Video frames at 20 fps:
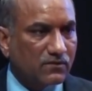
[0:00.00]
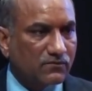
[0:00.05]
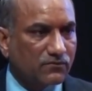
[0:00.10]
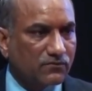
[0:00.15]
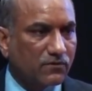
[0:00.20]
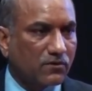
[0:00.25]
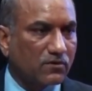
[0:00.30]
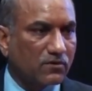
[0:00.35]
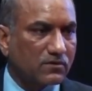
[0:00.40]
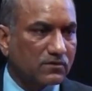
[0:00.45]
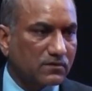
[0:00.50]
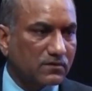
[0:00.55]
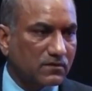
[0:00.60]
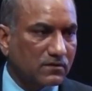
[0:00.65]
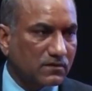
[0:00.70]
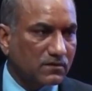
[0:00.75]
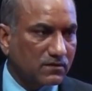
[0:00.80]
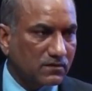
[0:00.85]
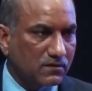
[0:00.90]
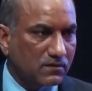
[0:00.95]
for
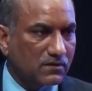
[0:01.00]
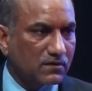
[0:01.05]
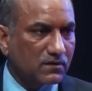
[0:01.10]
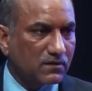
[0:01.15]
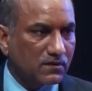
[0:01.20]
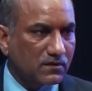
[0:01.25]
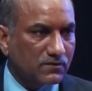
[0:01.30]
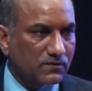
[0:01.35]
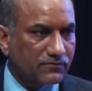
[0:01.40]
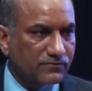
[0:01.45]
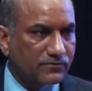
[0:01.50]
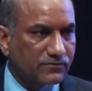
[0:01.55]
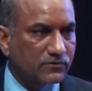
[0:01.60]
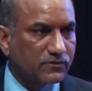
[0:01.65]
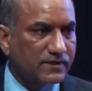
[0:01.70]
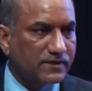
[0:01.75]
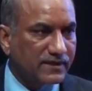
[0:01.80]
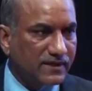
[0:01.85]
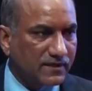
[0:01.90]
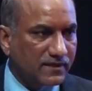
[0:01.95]
few
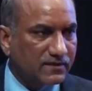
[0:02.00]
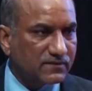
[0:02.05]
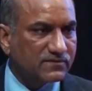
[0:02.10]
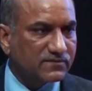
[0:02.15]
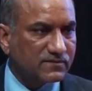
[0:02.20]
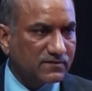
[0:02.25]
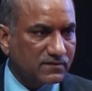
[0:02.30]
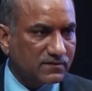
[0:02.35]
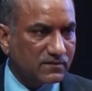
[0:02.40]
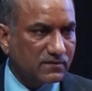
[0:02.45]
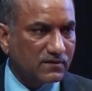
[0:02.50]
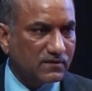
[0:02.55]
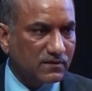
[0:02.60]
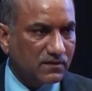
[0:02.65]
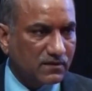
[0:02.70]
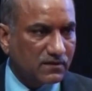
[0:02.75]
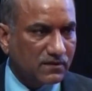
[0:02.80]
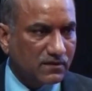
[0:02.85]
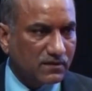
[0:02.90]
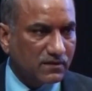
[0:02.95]
years,
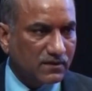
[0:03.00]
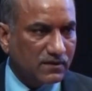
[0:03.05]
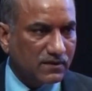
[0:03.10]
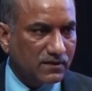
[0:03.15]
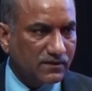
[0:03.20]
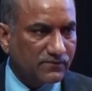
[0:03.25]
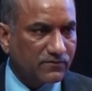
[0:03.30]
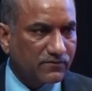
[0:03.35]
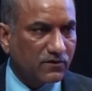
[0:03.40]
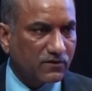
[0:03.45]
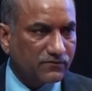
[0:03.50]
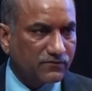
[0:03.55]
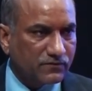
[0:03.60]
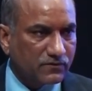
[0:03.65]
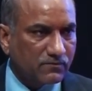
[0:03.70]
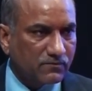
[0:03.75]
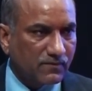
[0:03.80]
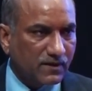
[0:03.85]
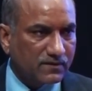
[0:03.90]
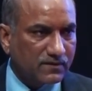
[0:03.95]
if not
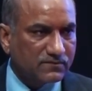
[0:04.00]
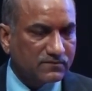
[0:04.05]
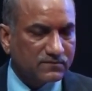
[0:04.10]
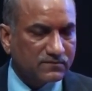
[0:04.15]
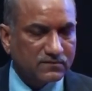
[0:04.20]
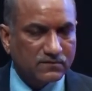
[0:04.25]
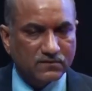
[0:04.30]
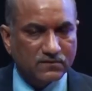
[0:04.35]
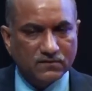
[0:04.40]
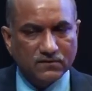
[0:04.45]
few months,